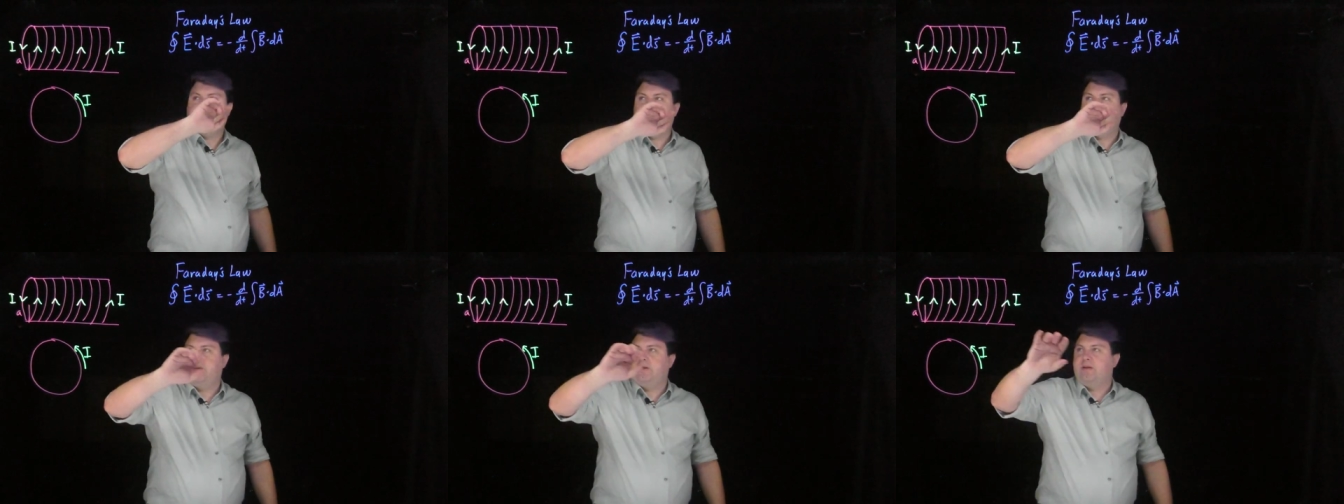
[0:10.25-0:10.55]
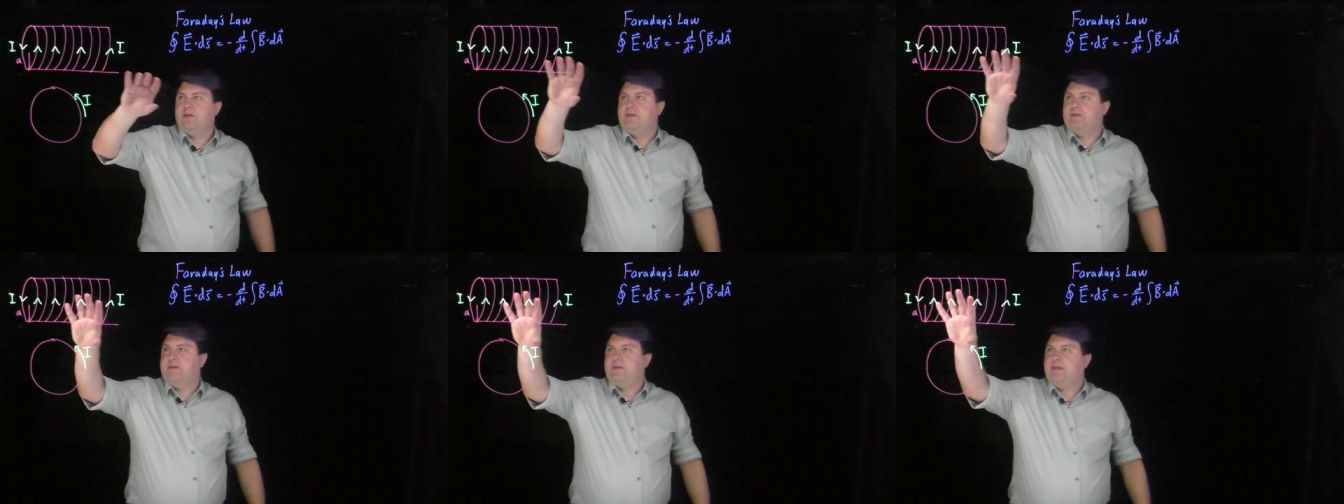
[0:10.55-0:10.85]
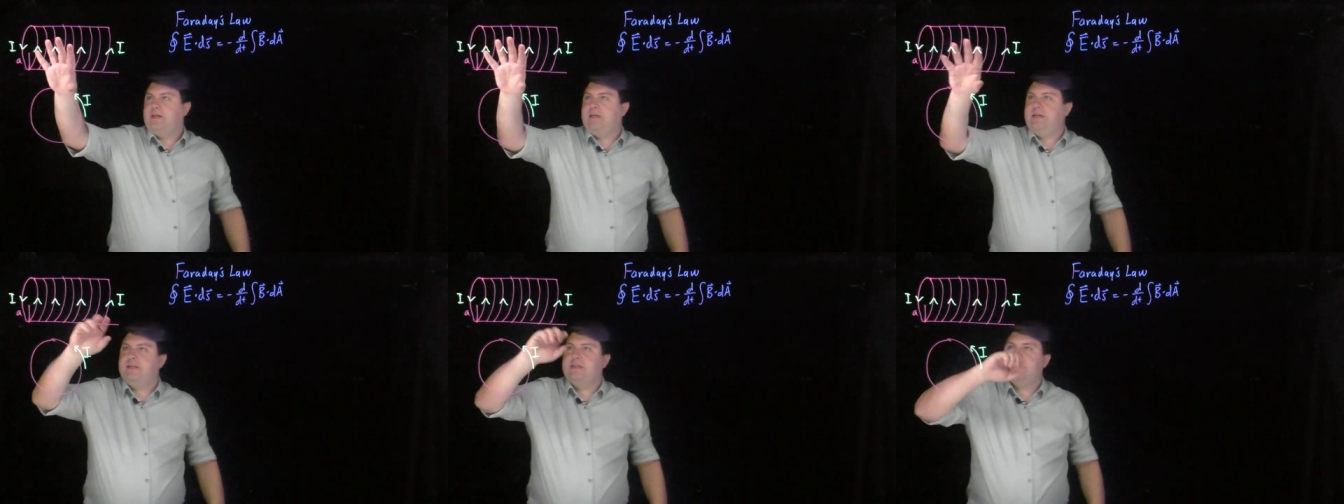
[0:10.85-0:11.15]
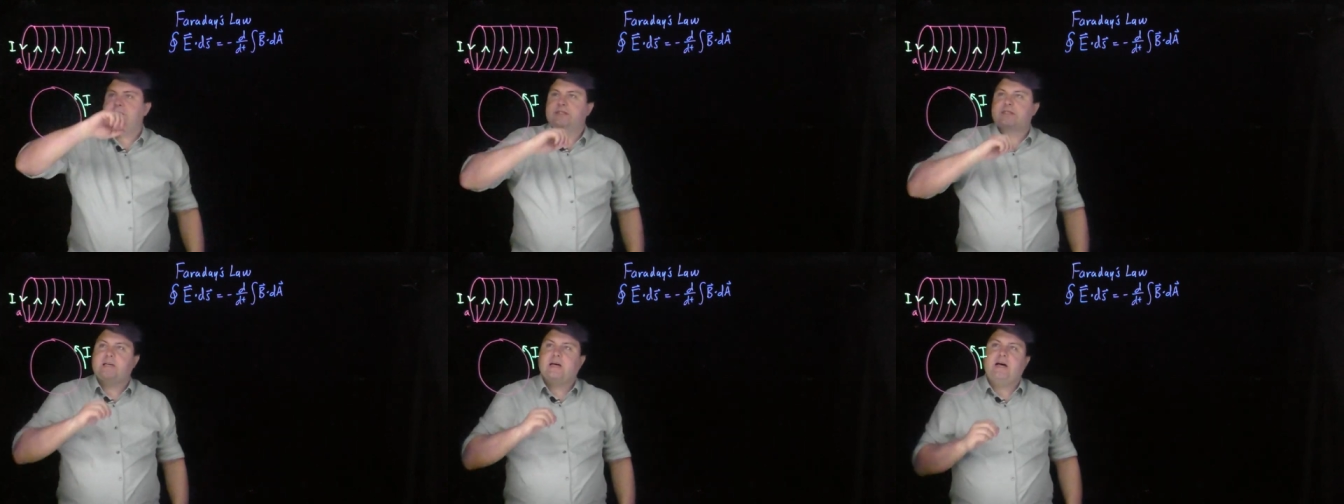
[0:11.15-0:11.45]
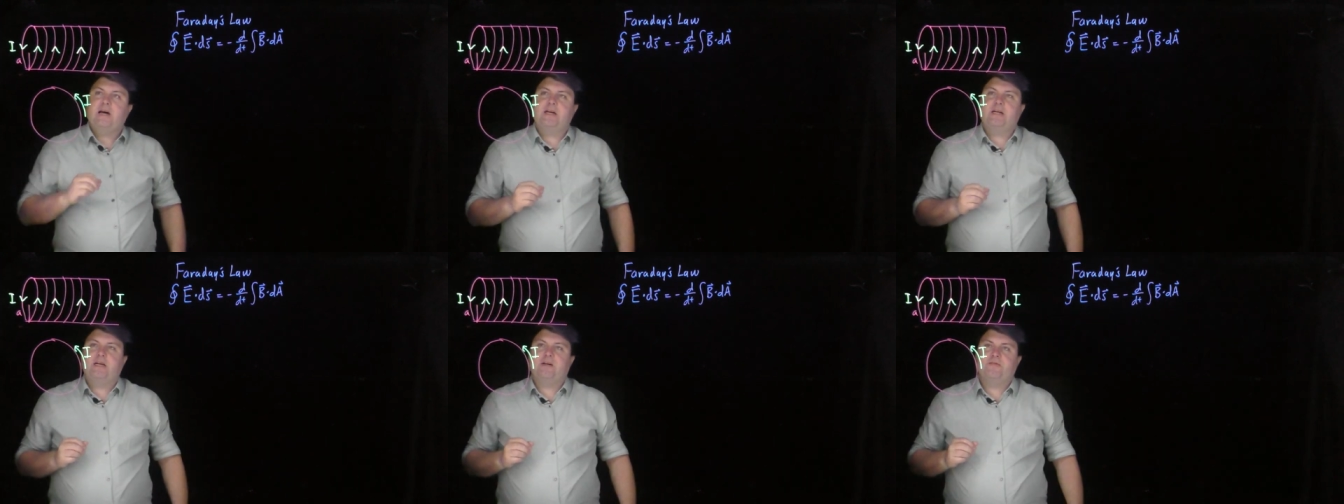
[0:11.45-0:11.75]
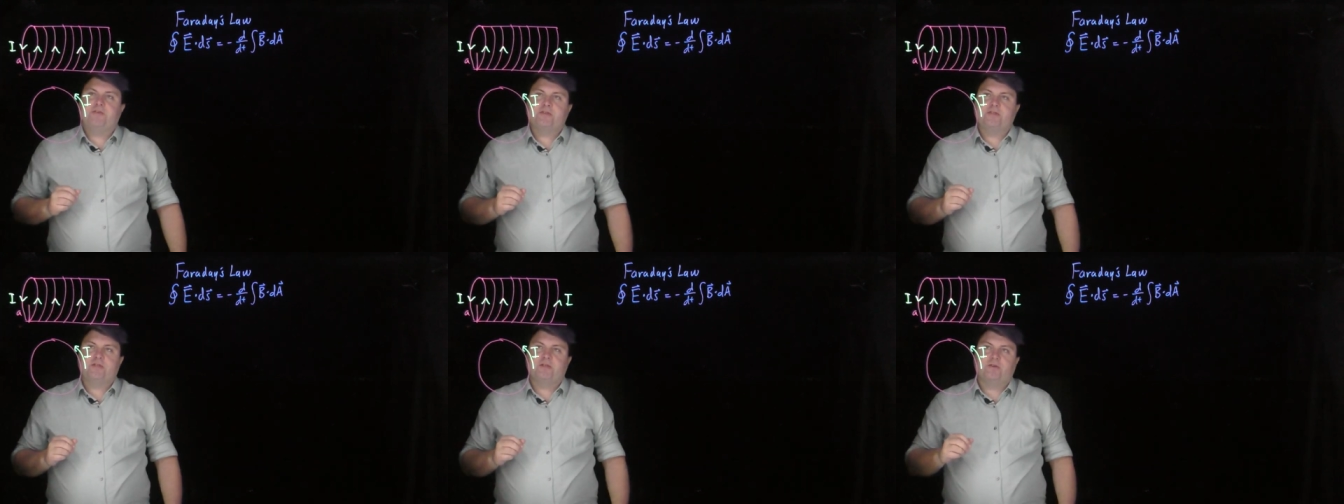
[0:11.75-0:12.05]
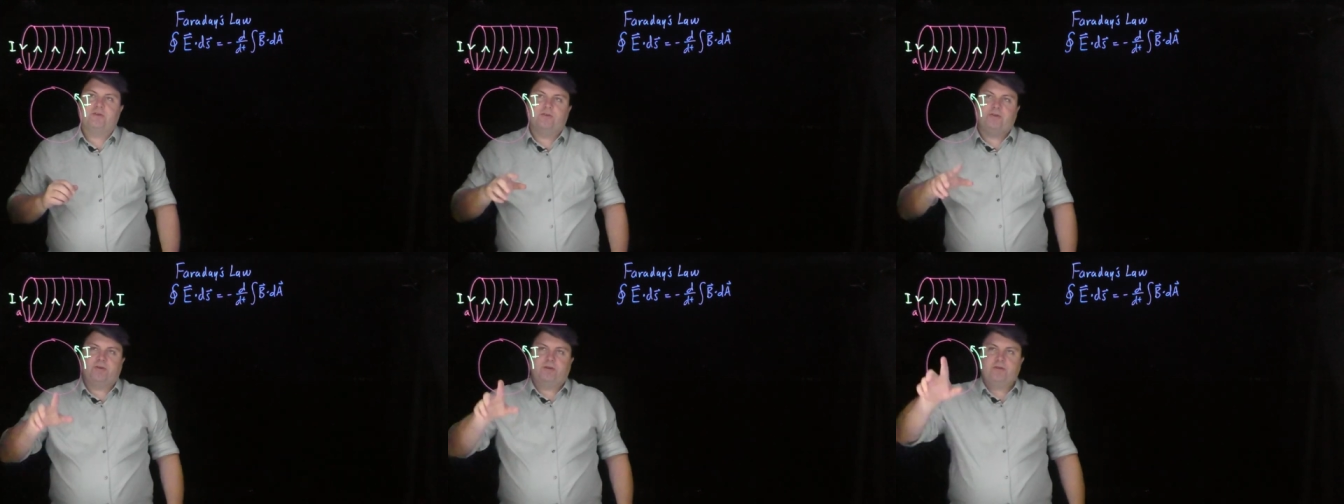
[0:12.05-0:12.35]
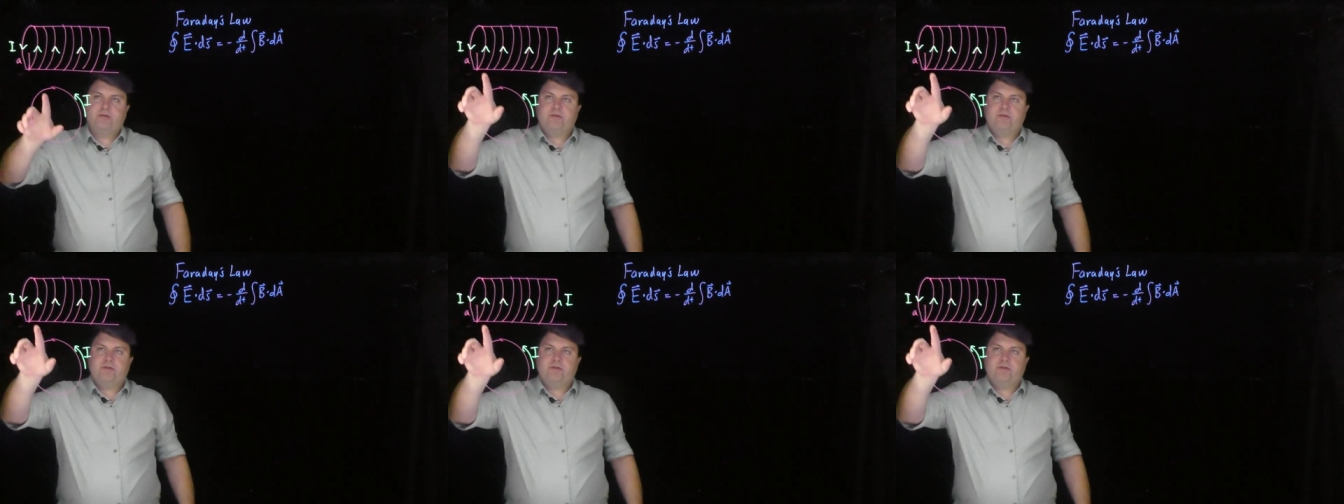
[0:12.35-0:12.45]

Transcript: field inside of a solenoid.